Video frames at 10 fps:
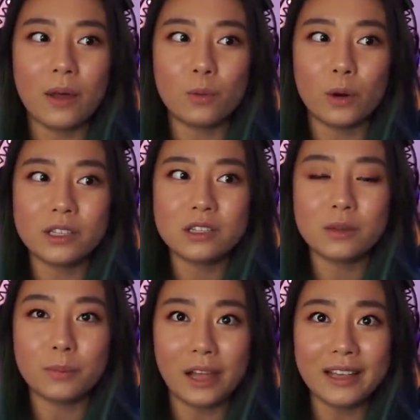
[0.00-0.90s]
and wants to
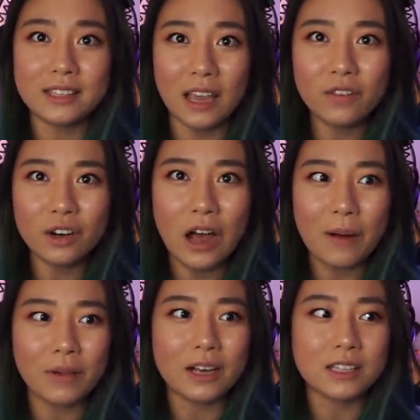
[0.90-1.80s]
play savior
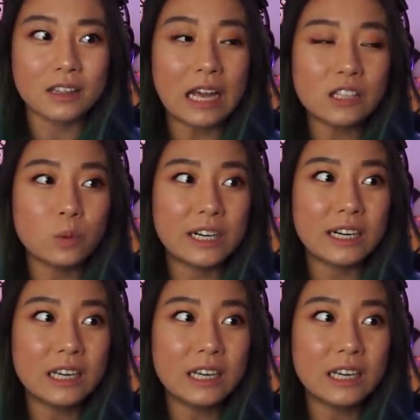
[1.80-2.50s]
complex. That's what it